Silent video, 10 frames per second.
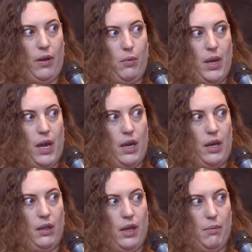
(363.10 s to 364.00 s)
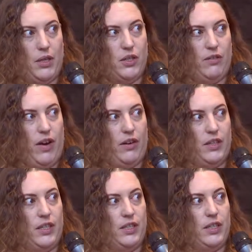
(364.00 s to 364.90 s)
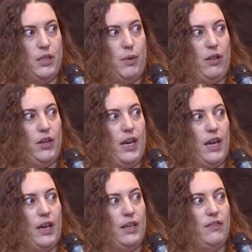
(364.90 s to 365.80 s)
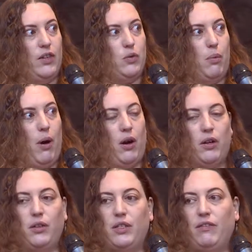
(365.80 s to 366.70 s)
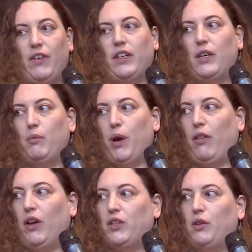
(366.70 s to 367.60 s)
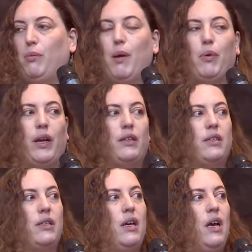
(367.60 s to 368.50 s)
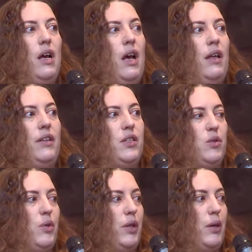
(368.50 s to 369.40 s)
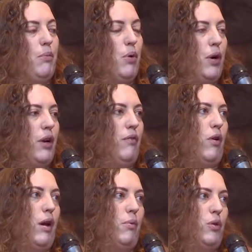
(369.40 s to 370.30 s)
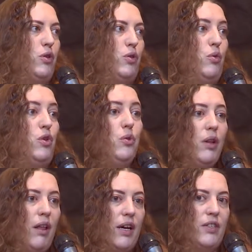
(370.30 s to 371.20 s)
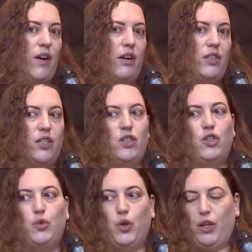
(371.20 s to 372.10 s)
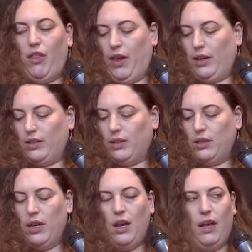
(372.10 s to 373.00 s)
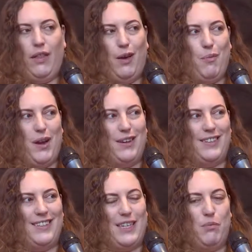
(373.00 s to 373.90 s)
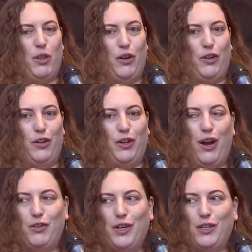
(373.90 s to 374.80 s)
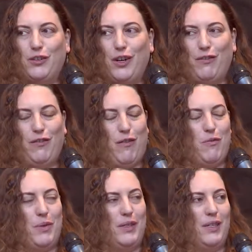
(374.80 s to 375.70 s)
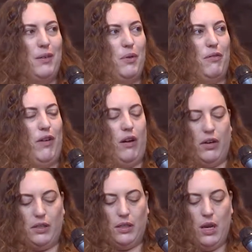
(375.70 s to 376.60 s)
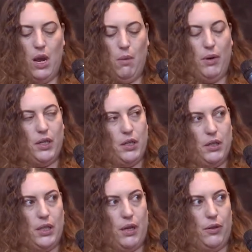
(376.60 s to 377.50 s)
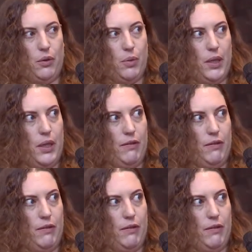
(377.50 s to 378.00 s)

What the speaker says: that we can image the viruses is by looking at individual particles infecting biological membranes. And this is really important if we're able to utilize viruses to do good things. And that might seem a little contradictory if you've ever been sick with a virus, but it turns out they're really